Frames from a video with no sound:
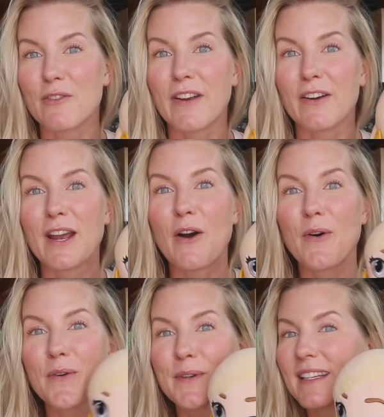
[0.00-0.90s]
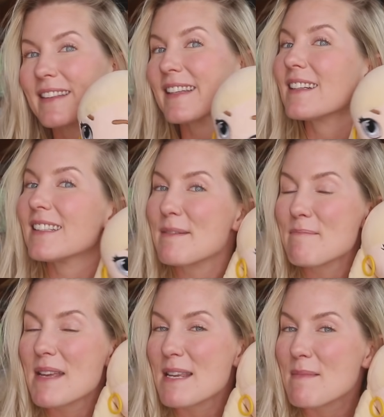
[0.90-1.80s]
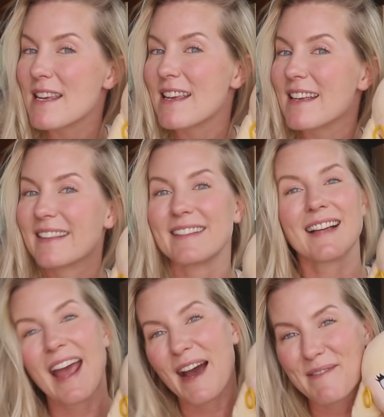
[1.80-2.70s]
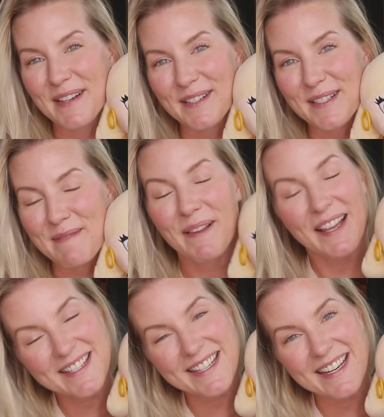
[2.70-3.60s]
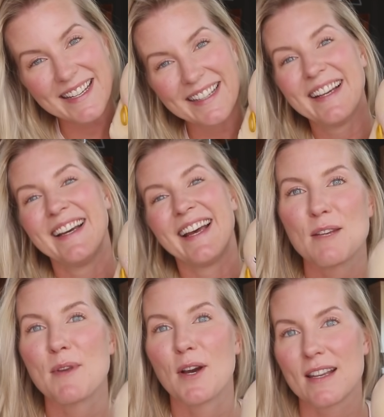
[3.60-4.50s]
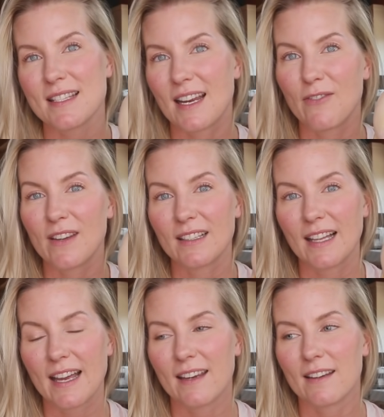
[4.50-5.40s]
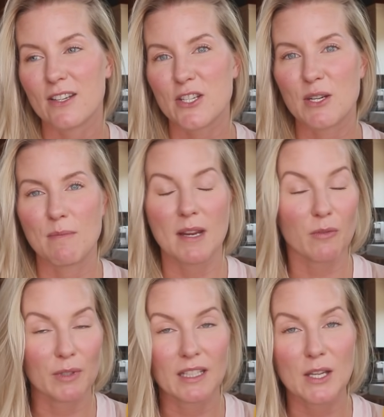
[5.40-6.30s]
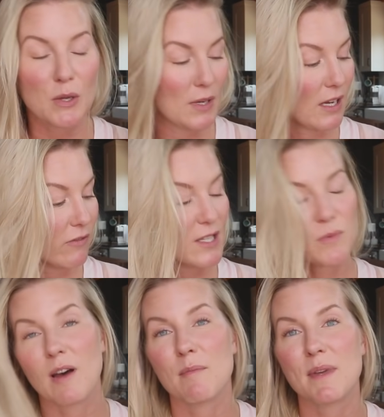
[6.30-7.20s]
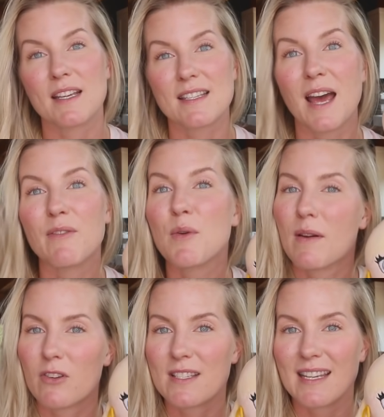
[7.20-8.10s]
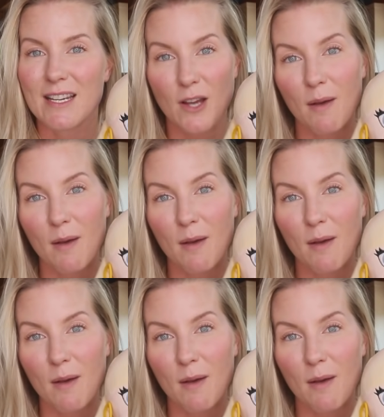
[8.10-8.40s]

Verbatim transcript: your very own little mini me, little Kat Wonders plushie. To be honest, I feel like she would make a really cute gift as well because have you ever seen a